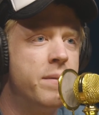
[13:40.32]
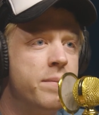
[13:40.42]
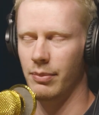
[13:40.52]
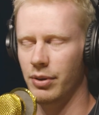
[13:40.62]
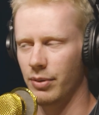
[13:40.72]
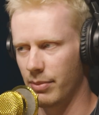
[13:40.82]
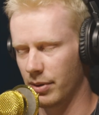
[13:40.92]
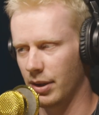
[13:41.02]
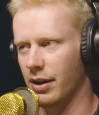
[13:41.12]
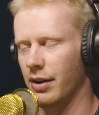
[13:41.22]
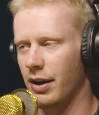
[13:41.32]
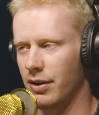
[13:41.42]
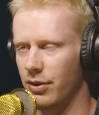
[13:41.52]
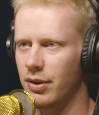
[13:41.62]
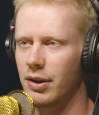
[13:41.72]
Yeah, Blue Weber, longer hair.
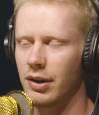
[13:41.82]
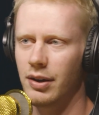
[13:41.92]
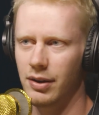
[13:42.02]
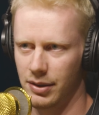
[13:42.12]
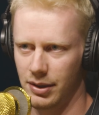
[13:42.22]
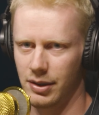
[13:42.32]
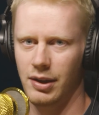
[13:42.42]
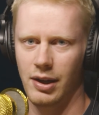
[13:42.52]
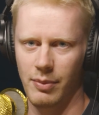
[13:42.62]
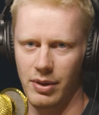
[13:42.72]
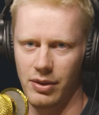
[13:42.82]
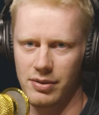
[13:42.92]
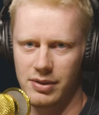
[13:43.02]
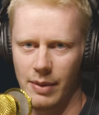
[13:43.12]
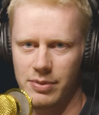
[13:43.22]
You could, there's
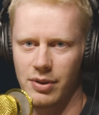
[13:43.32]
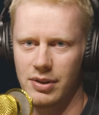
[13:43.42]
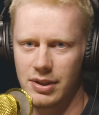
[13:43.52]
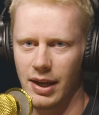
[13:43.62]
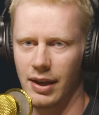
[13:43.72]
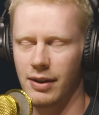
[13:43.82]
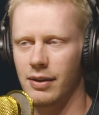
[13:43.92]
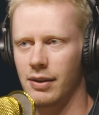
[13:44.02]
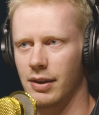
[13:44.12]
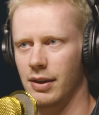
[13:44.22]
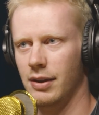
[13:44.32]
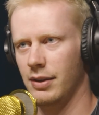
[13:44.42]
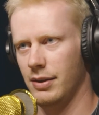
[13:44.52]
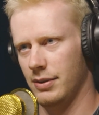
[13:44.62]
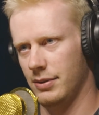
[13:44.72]
steps you can take.
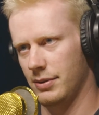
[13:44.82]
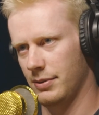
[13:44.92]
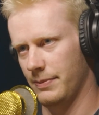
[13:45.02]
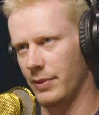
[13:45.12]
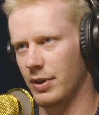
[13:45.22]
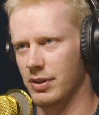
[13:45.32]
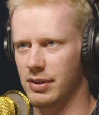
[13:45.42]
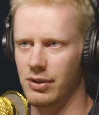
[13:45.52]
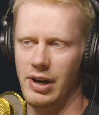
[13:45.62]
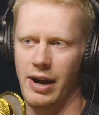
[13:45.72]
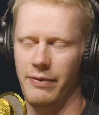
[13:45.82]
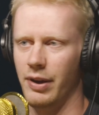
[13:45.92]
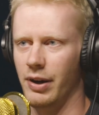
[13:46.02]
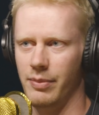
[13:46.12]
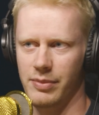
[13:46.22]
You can still dry off the
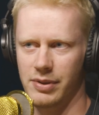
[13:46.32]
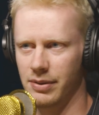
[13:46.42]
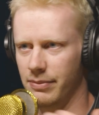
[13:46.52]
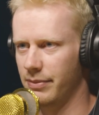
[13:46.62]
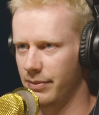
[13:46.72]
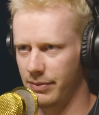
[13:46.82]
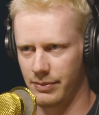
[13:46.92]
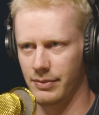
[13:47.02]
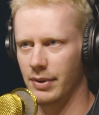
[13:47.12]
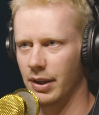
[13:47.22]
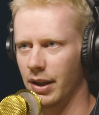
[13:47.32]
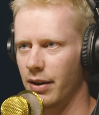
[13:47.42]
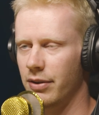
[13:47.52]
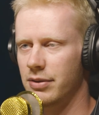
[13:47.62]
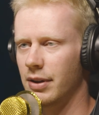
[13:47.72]
arms and a lot of
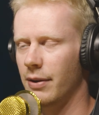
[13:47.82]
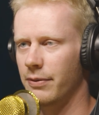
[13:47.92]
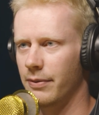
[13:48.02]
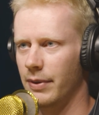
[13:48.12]
other stuff.